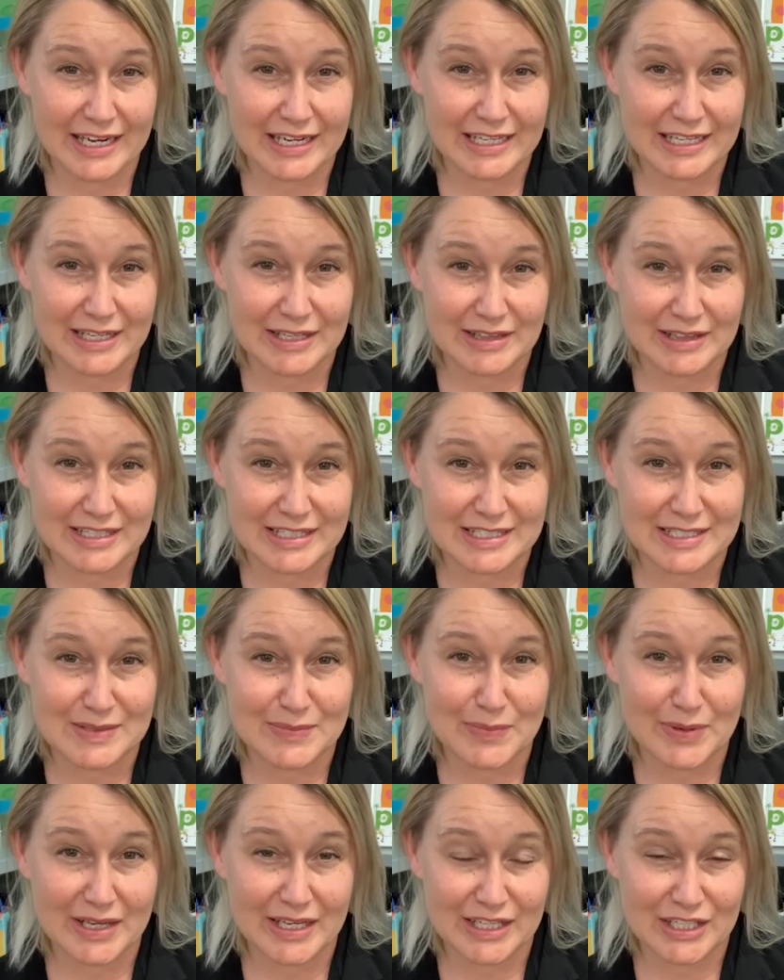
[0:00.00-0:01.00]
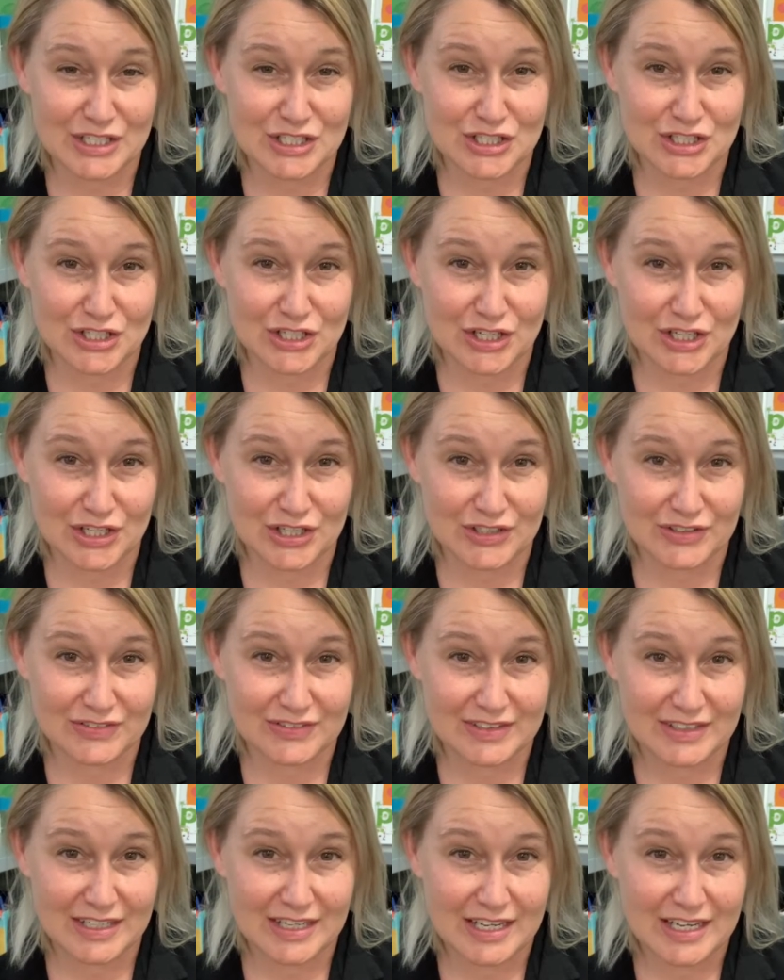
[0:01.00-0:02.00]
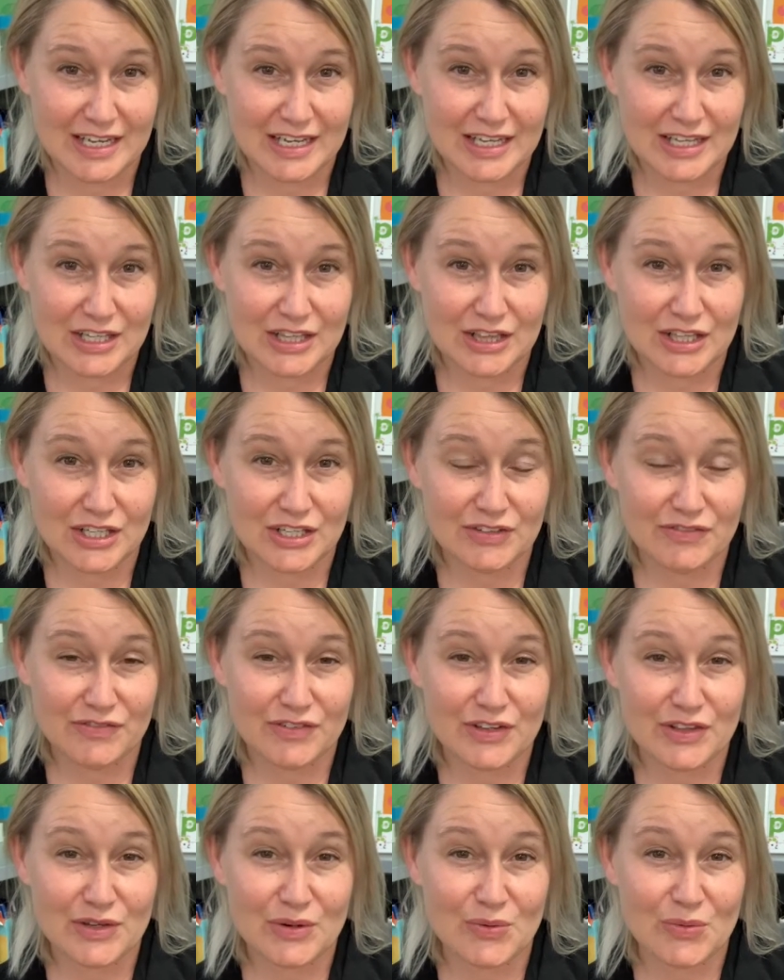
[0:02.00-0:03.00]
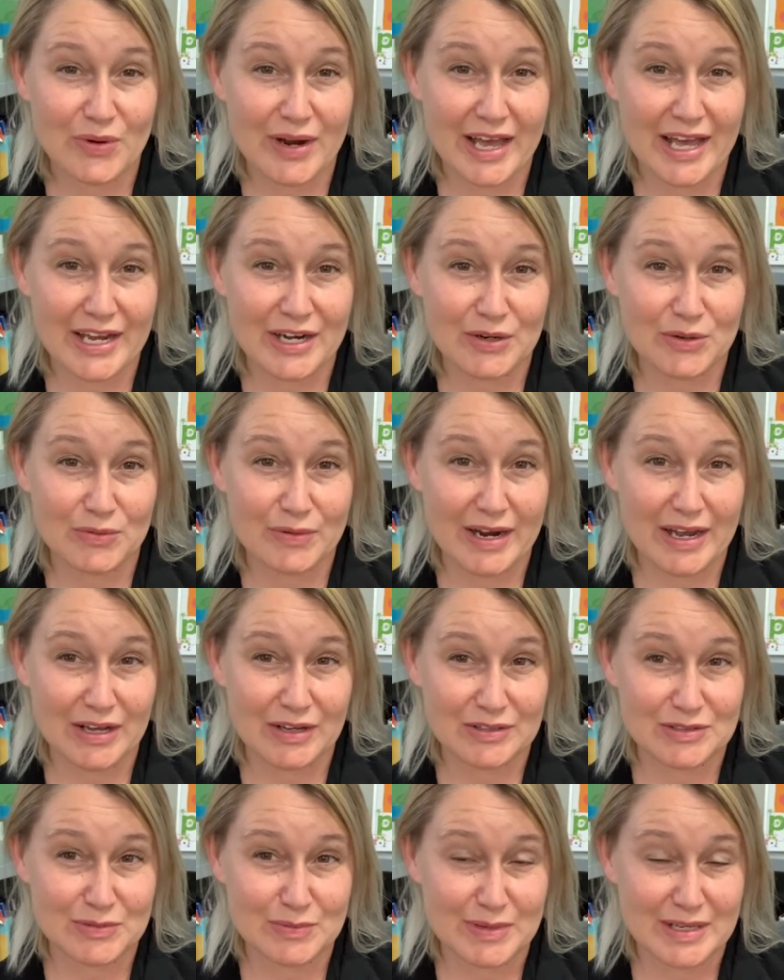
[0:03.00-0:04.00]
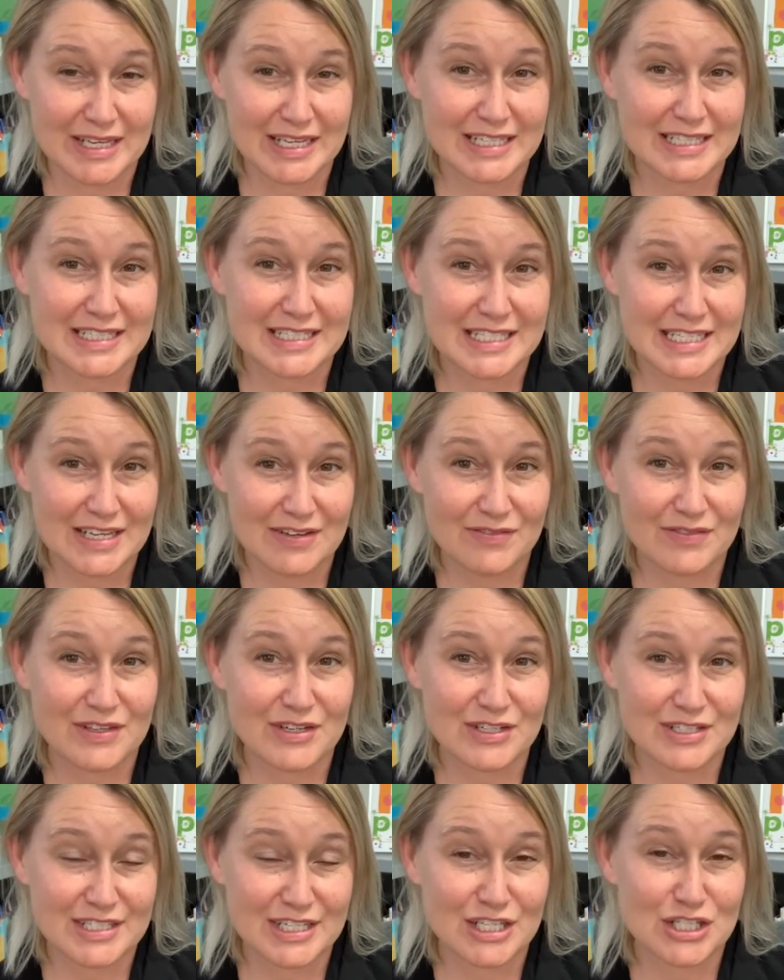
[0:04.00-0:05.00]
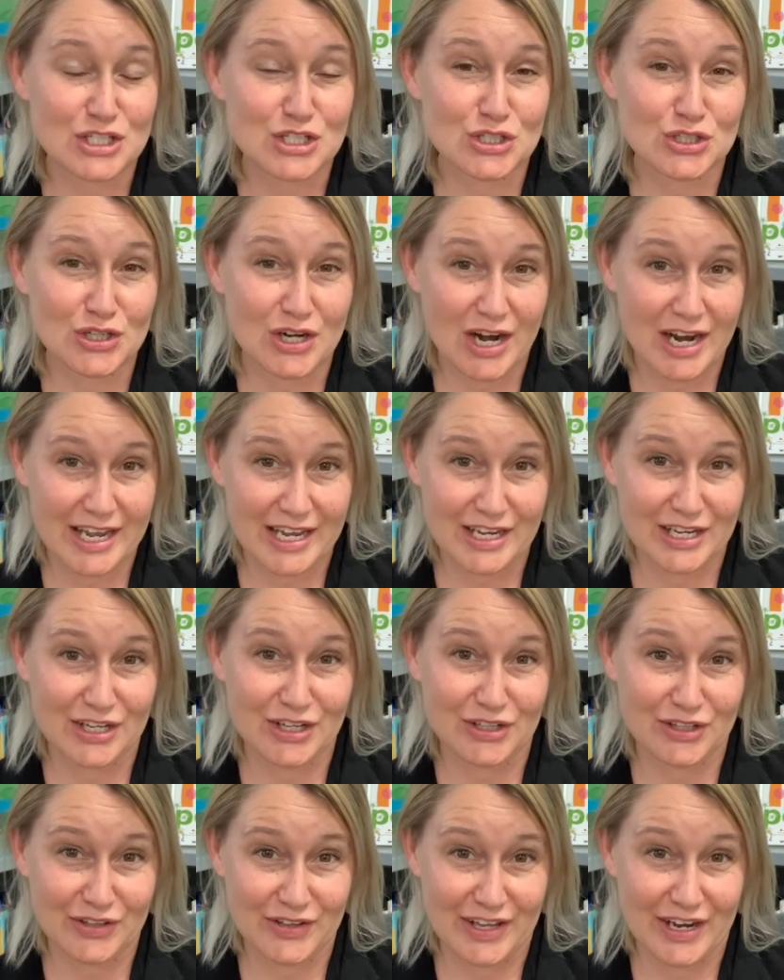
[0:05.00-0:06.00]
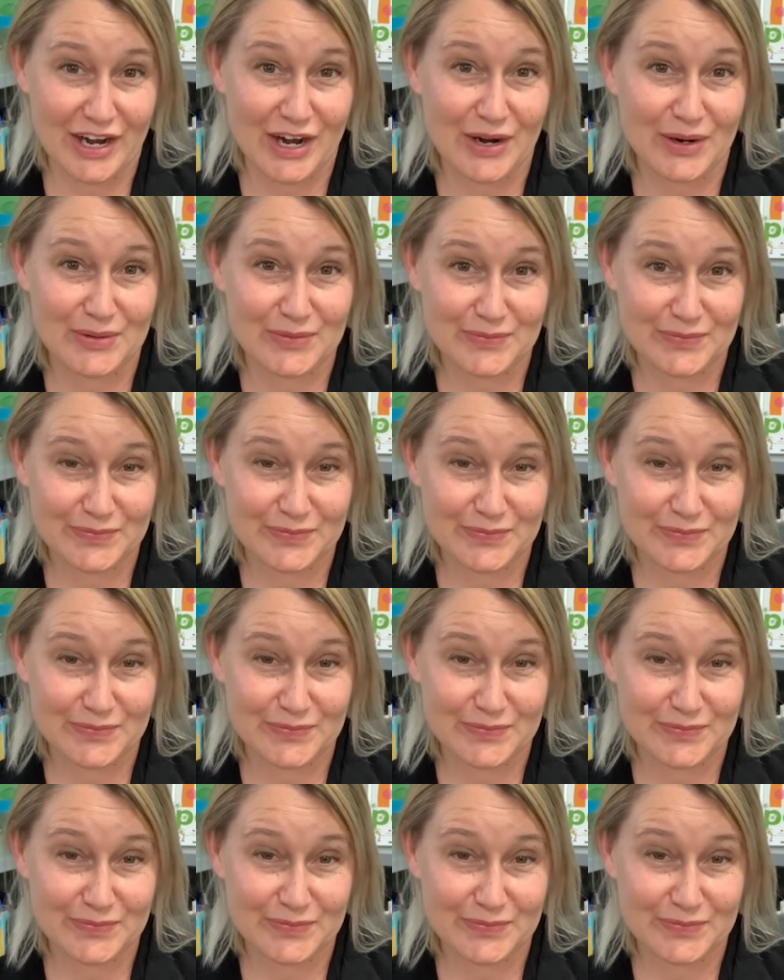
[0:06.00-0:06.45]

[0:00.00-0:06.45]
in this picture. Look for the red around me and see if there's a triangle there.